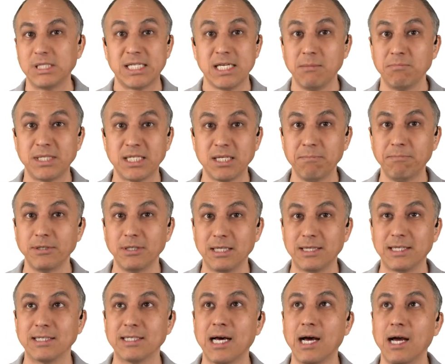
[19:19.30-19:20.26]
Seems
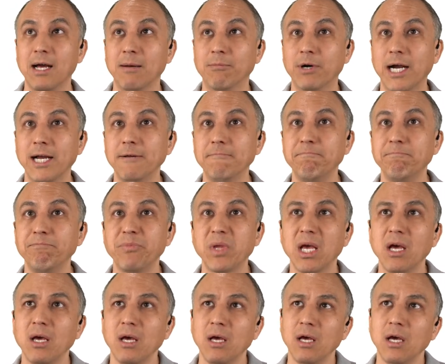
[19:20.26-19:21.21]
simple at the time, right?
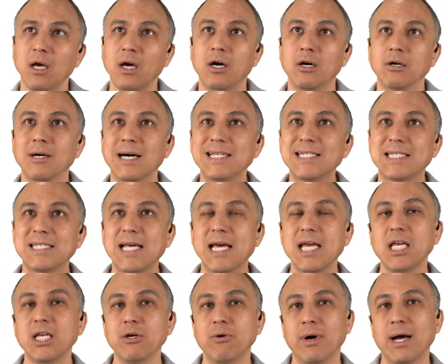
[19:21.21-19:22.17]
Let's
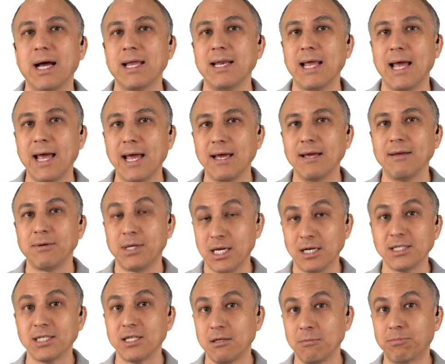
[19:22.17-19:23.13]
say you had,
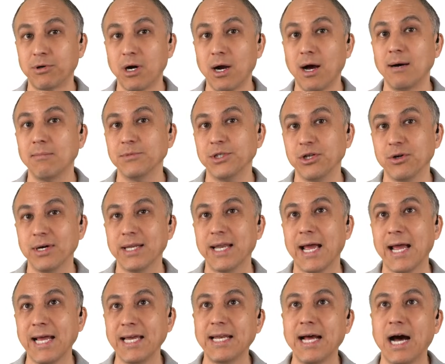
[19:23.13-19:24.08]
because of the problems, you
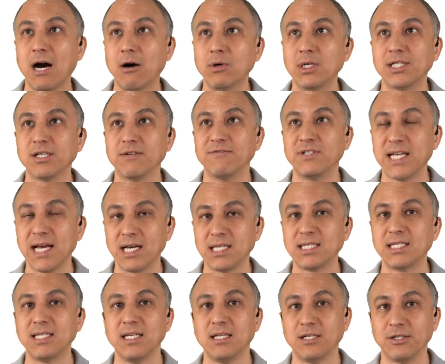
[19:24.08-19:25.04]
had 8 hours of
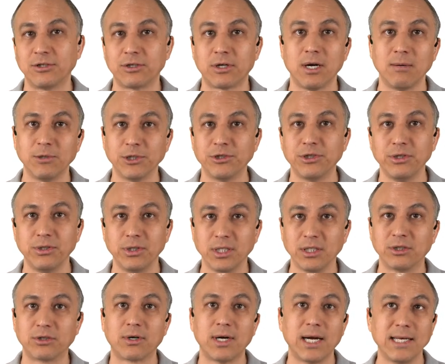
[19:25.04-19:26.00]
testing and
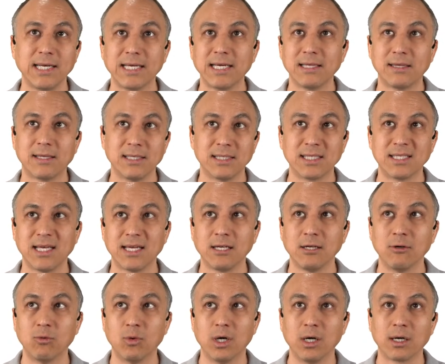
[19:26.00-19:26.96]
troubleshooting trying to get this
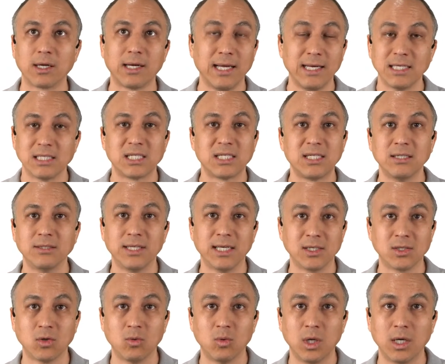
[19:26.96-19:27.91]
thing to work, and it still
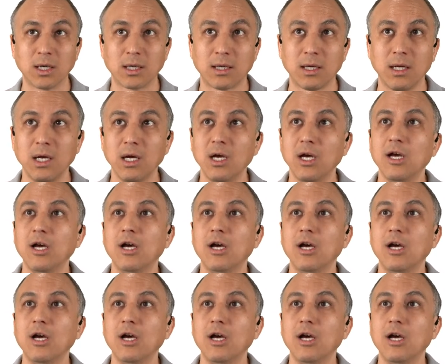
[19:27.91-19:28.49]
doesn't work.